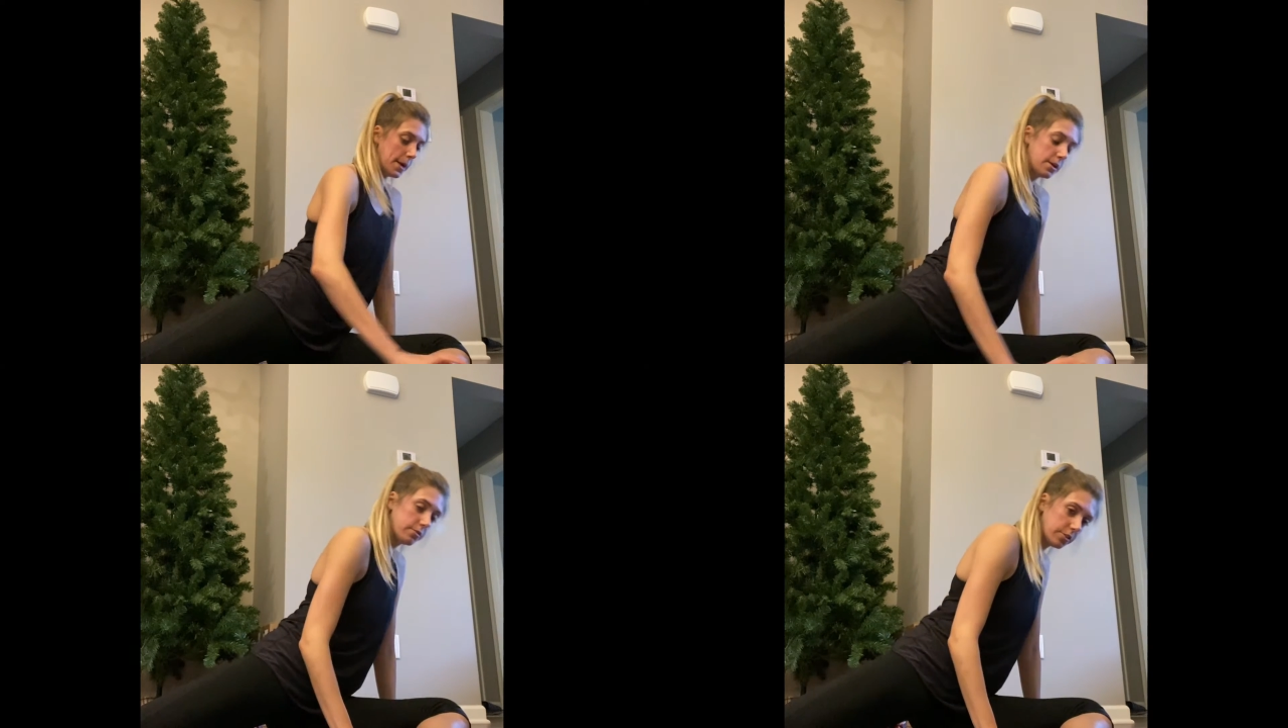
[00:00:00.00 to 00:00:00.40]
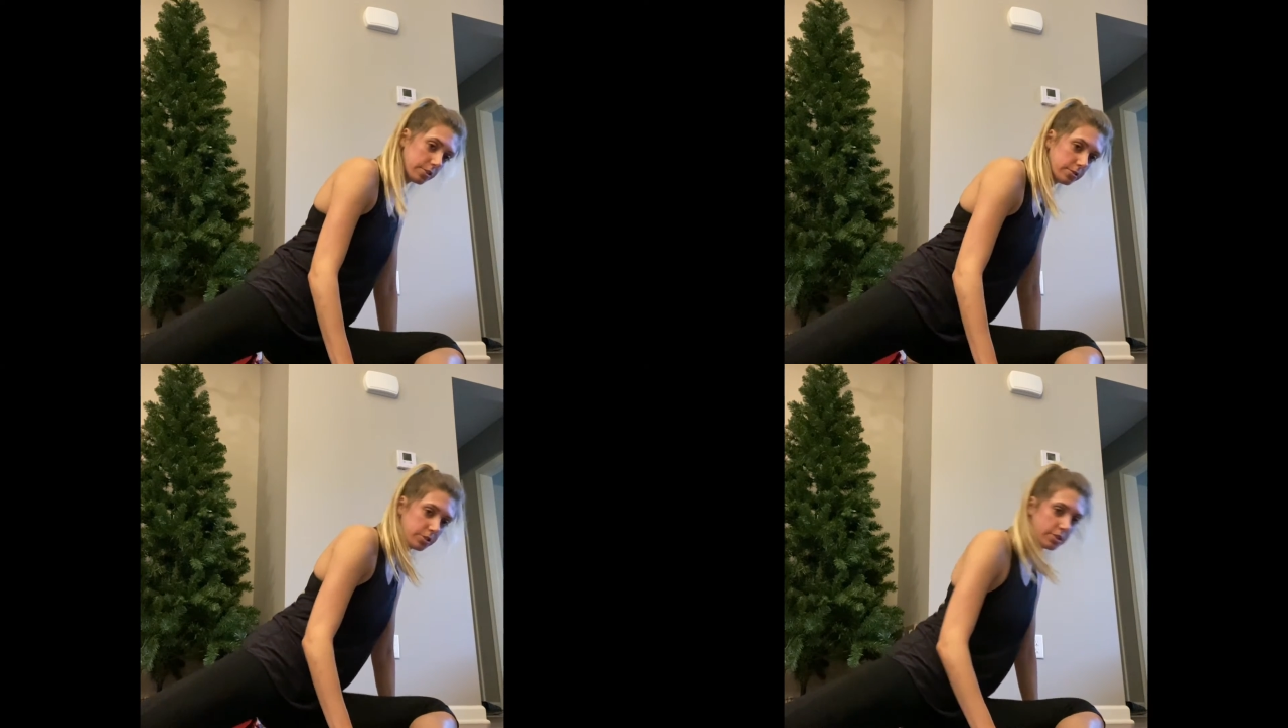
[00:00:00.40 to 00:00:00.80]
for
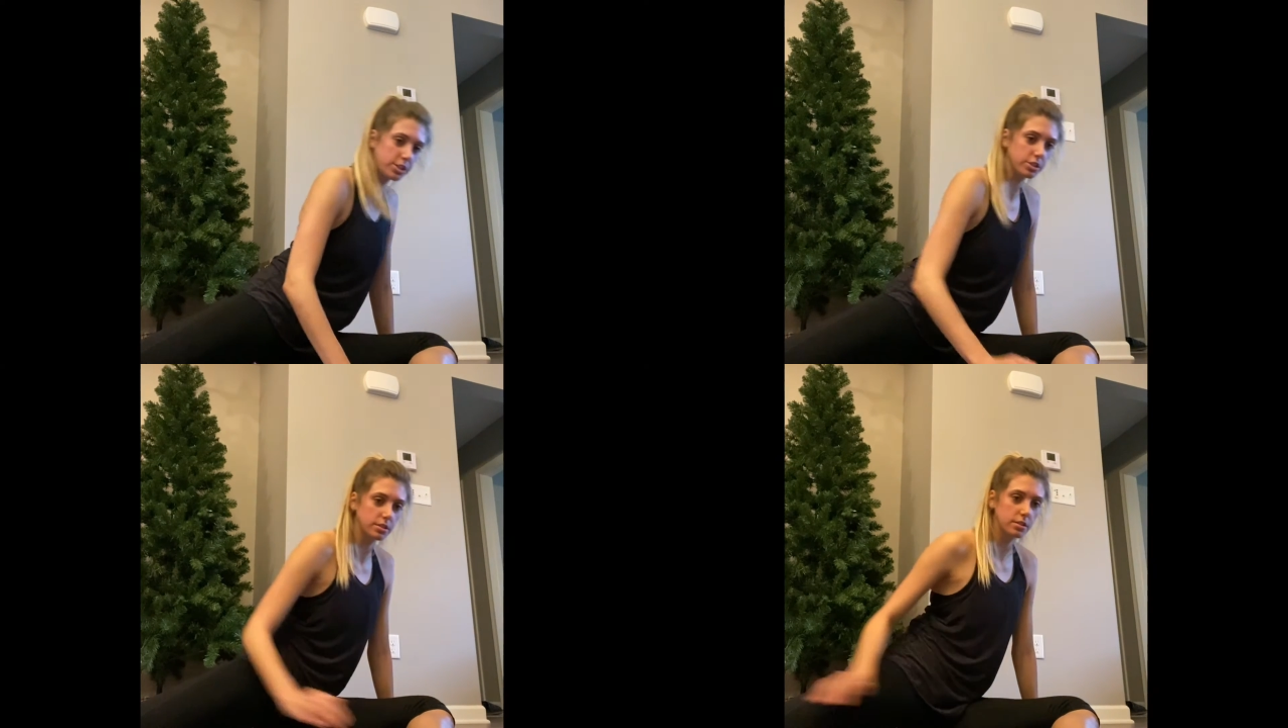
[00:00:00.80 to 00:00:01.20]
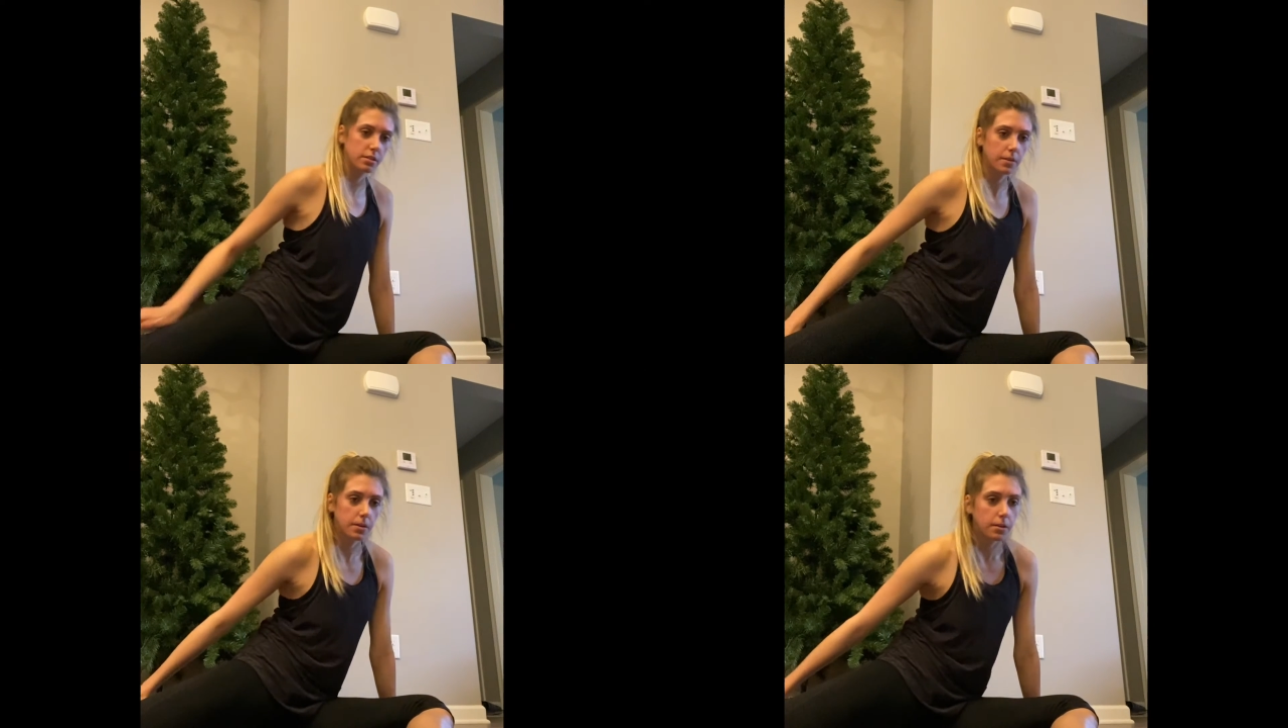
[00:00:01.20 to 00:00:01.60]
those stretches.
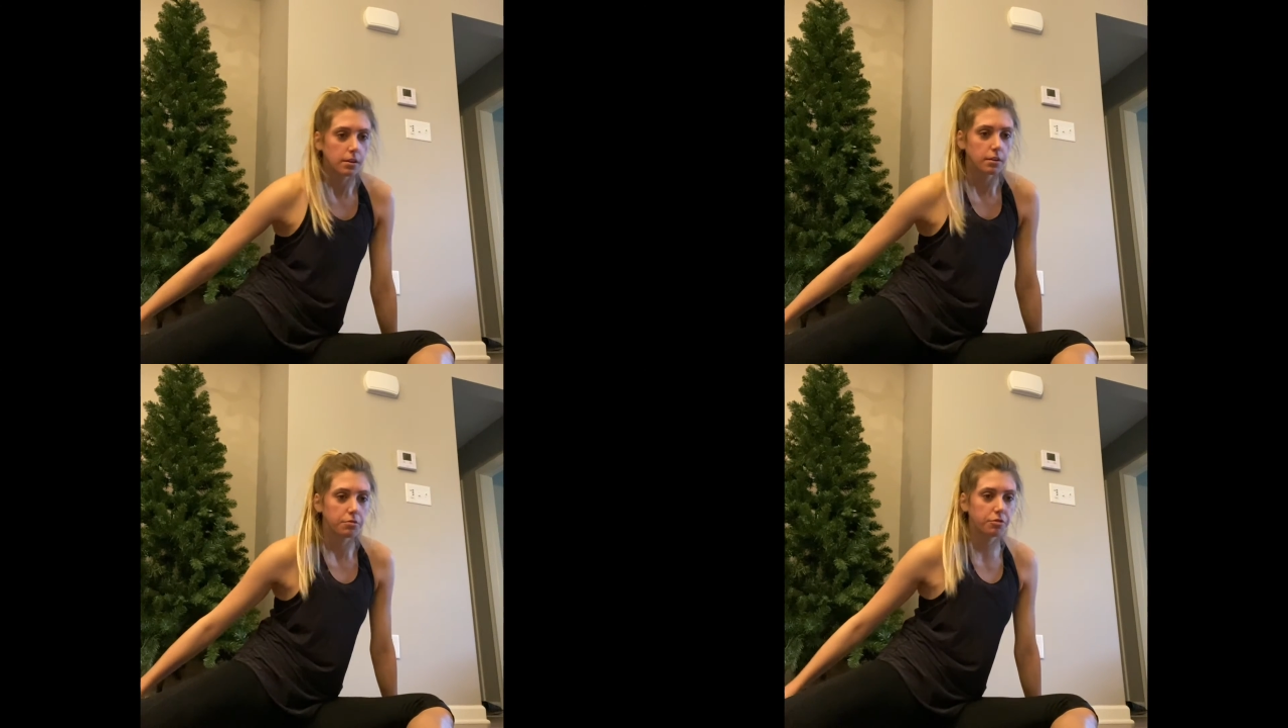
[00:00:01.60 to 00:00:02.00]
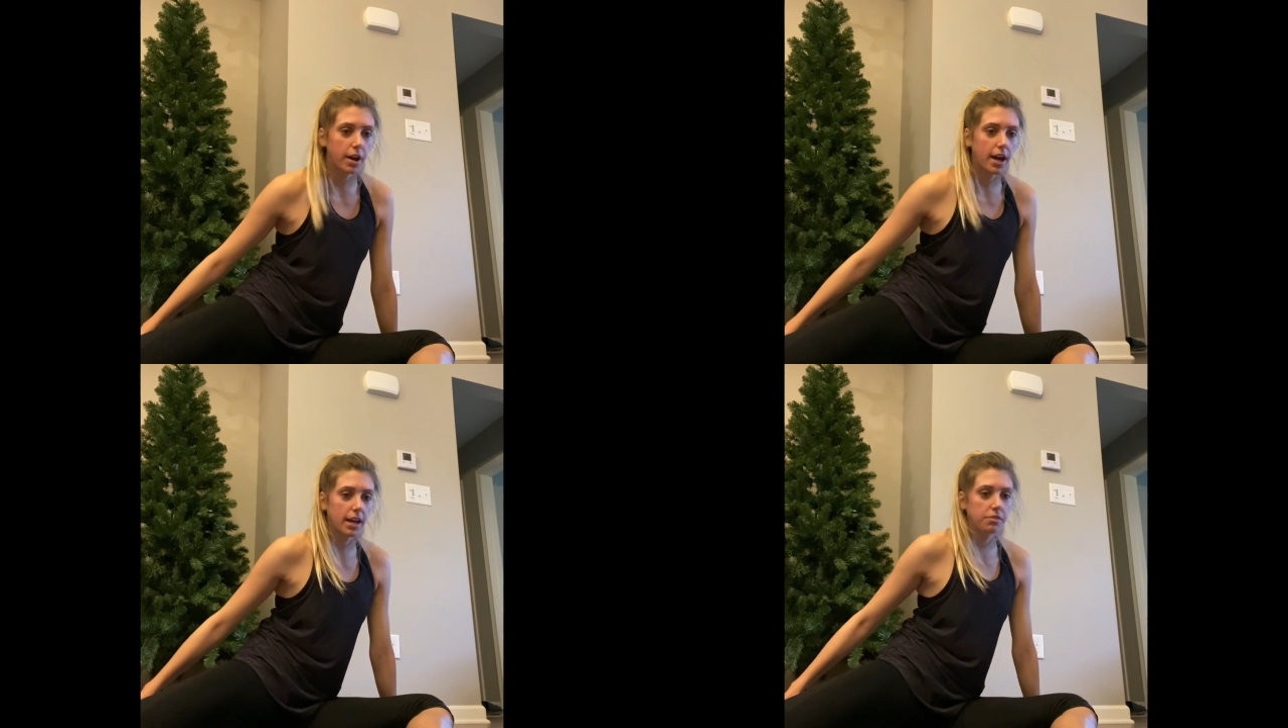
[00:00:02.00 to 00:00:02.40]

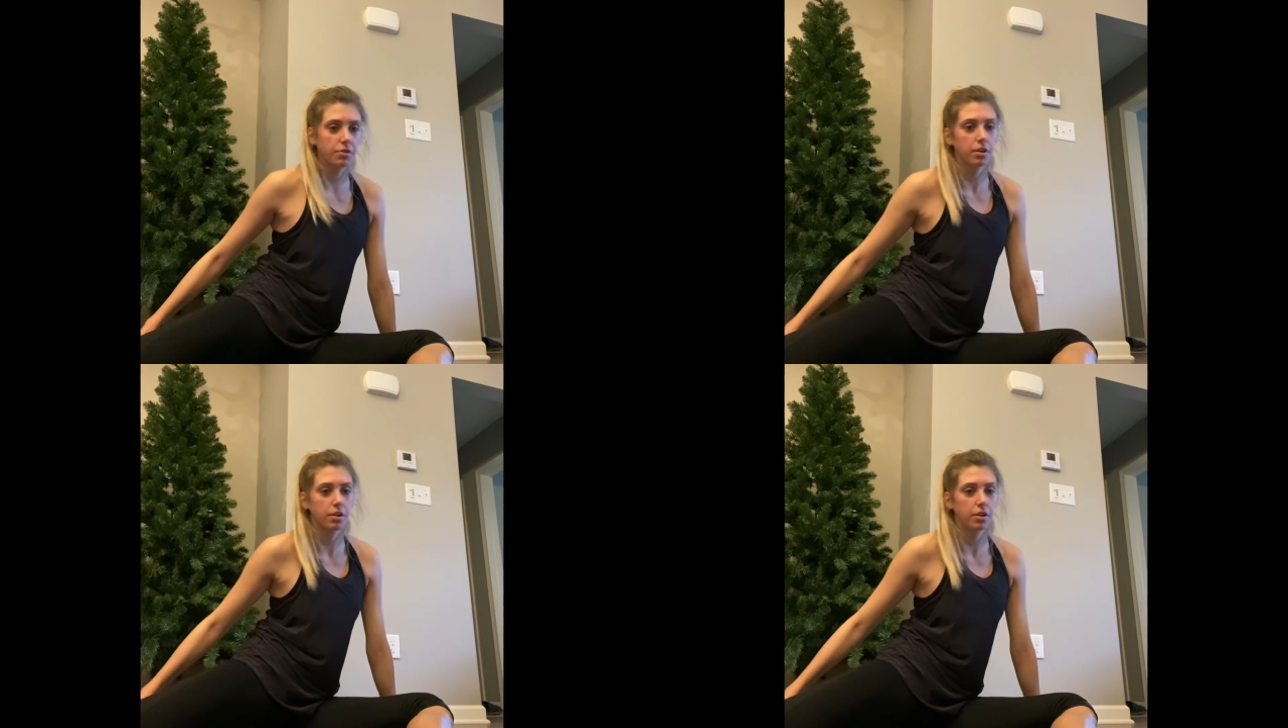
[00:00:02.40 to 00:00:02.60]
5